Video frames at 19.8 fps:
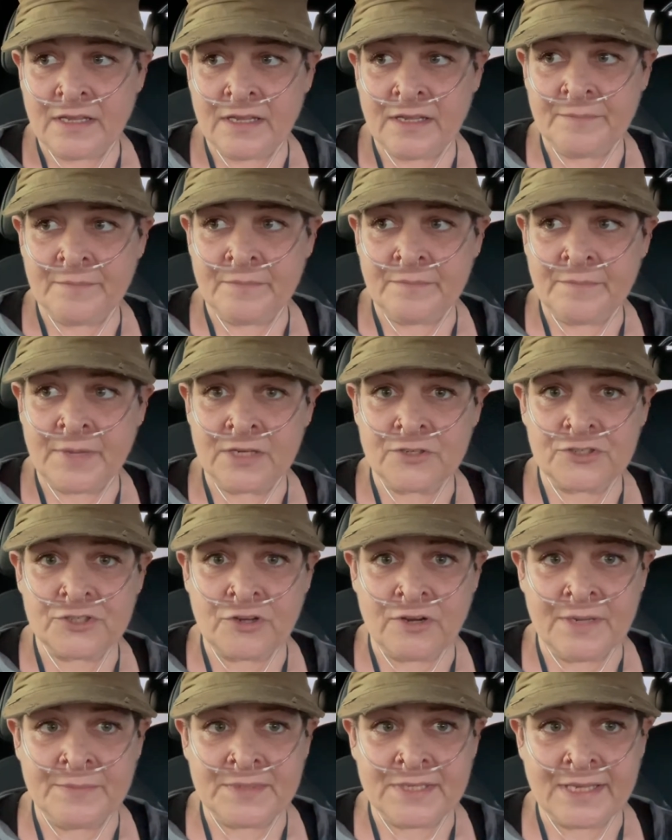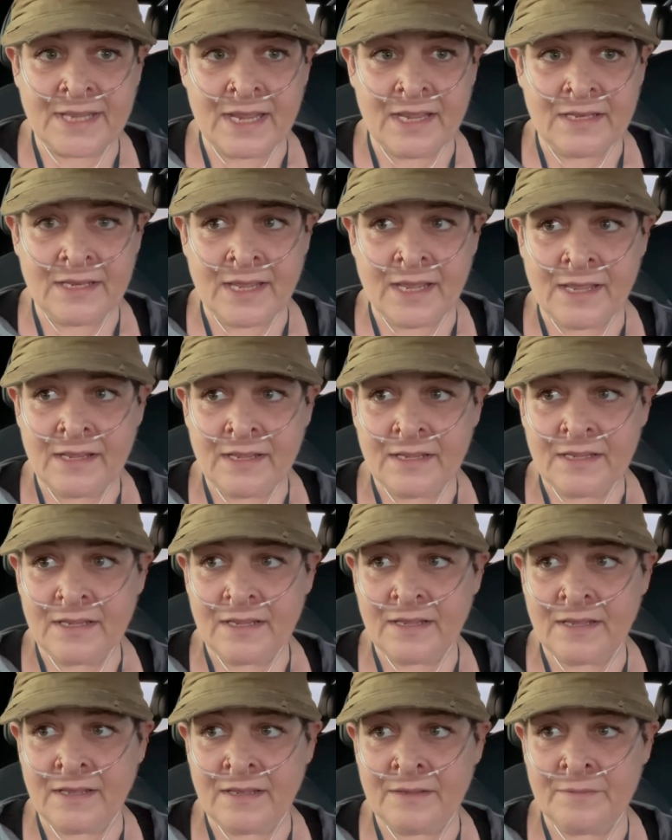much time to get there.
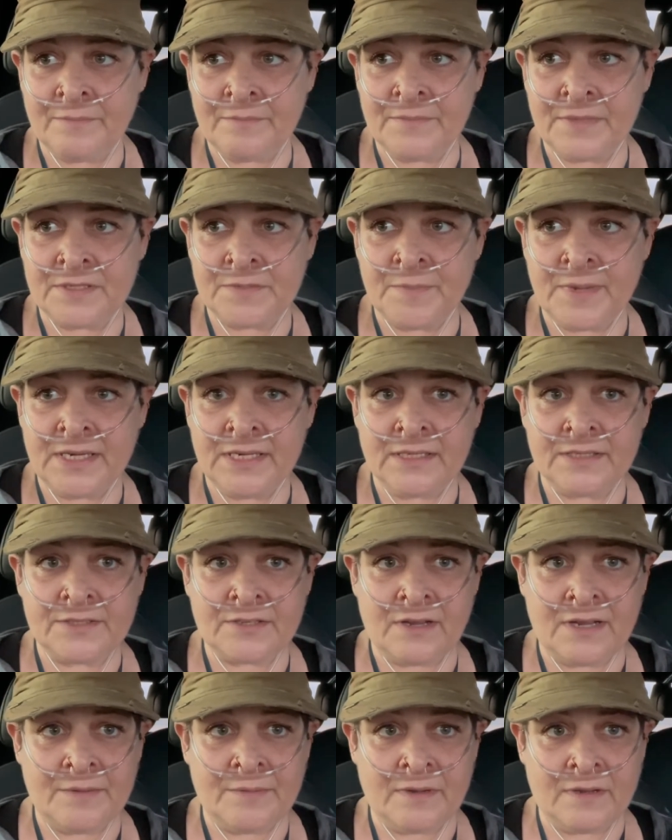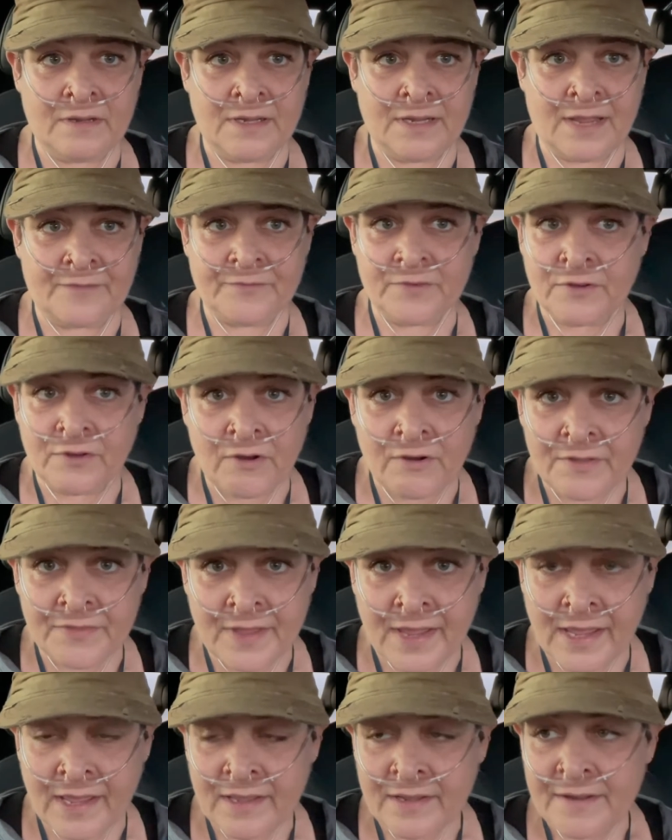There's many a time I haven't got
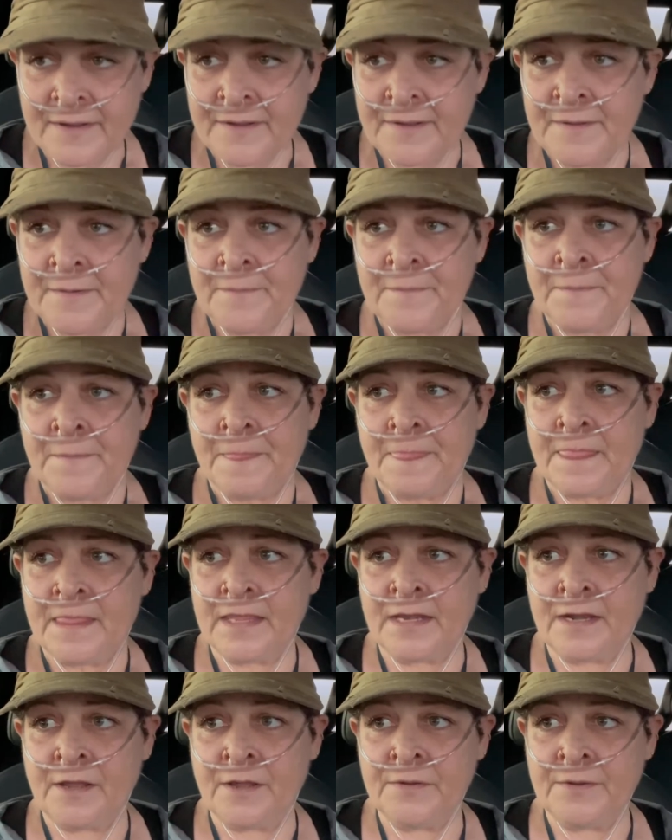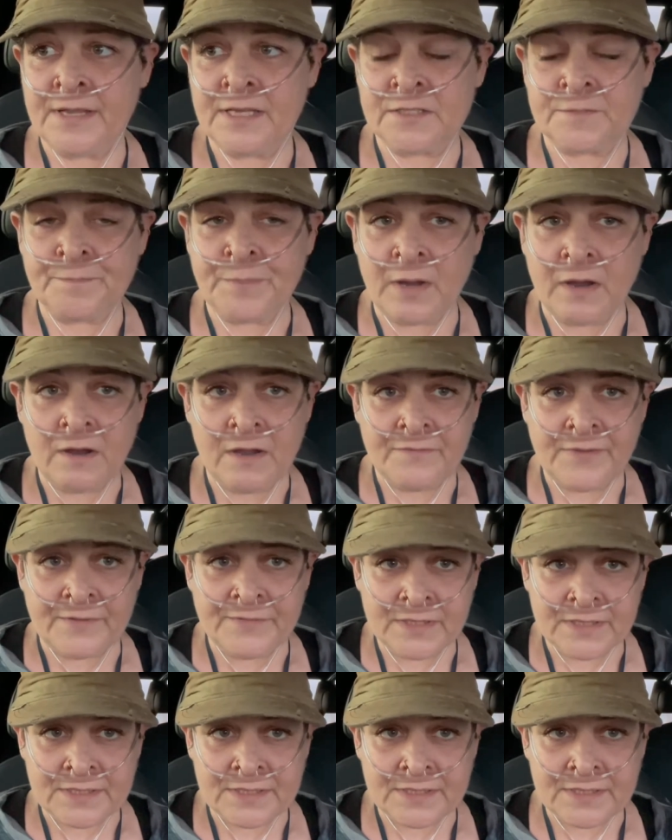there. You know, it's part of having